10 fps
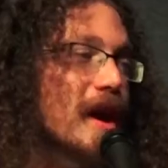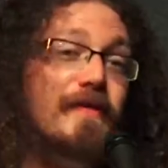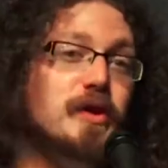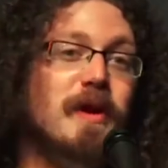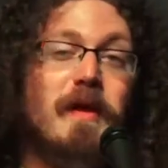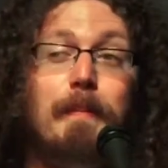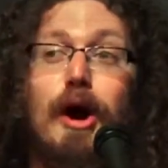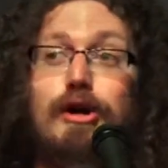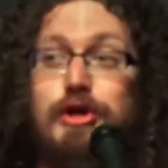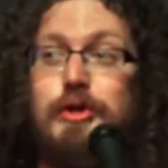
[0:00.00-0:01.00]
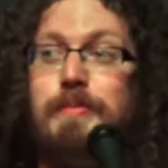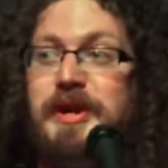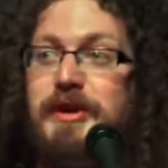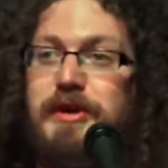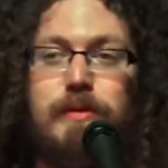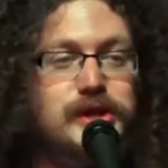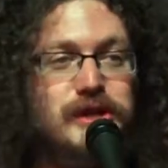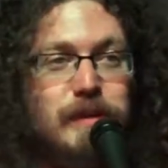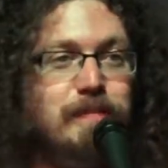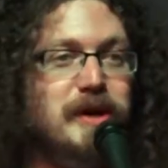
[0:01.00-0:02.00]
If you have a partial beard, which
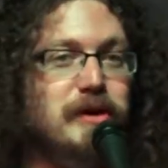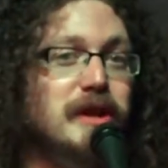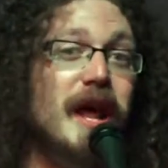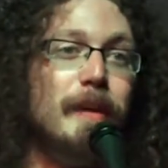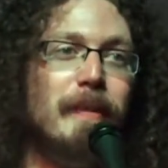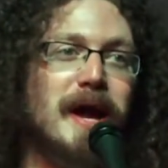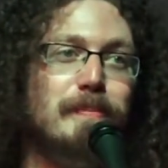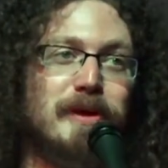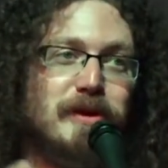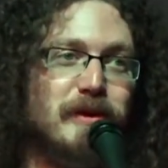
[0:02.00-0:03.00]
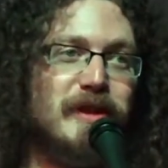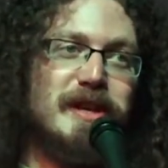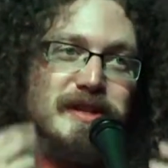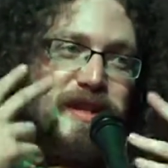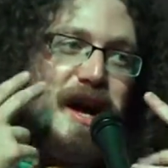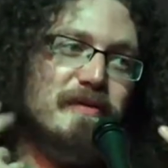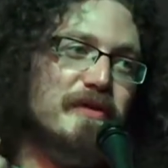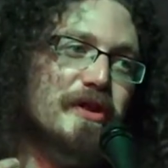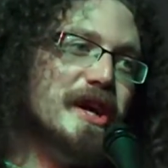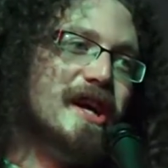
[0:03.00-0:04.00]
is a beard like my beard that does not fully